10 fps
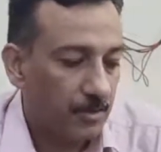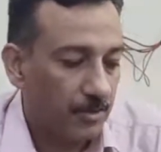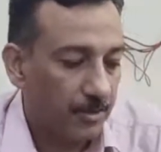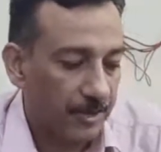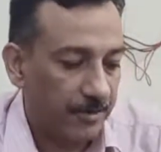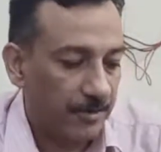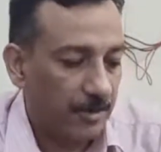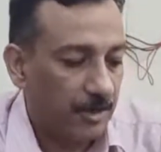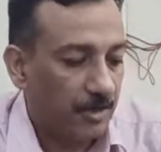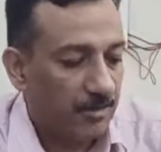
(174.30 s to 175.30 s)
Okay.
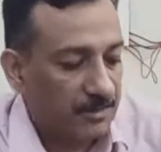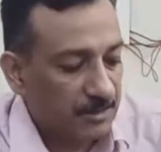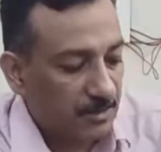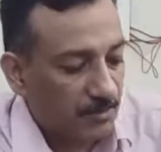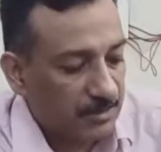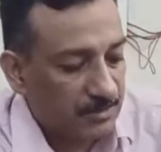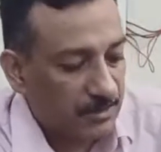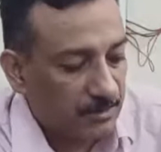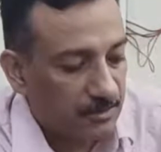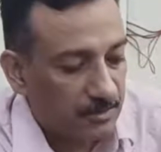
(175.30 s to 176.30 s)
Now let's see what
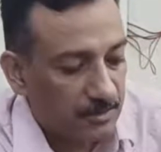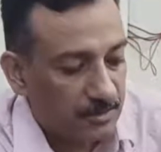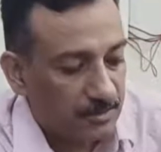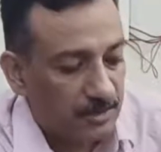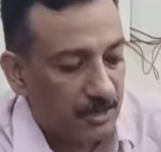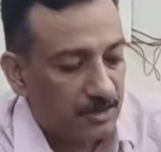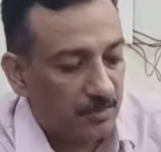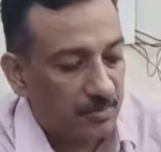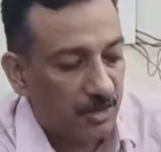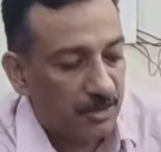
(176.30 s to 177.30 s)
set series
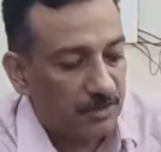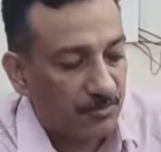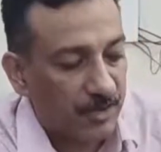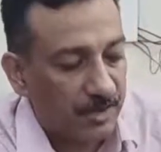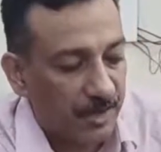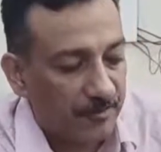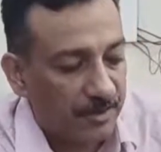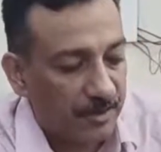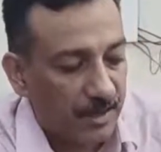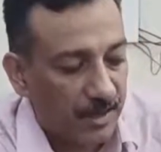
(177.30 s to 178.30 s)
of products we are
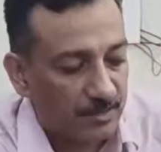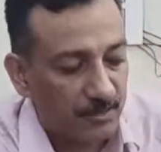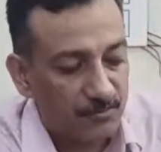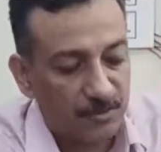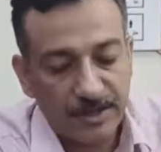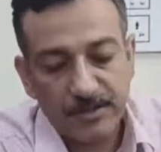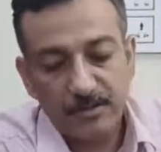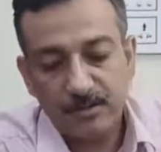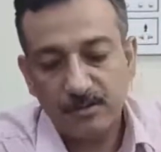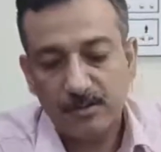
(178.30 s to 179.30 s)
having as of today.
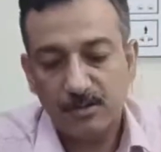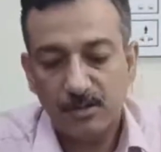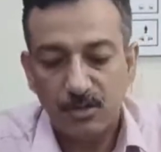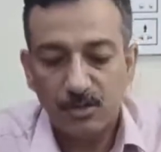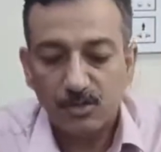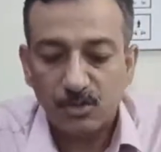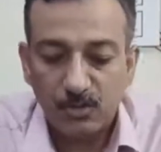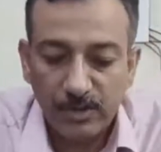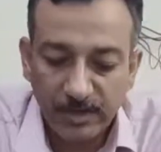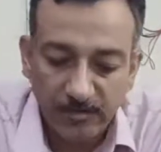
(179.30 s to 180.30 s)
So
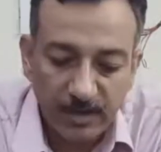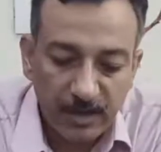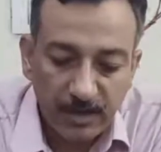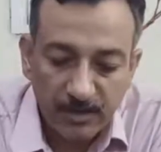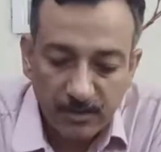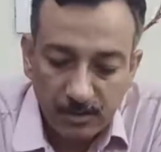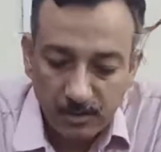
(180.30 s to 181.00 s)
today we are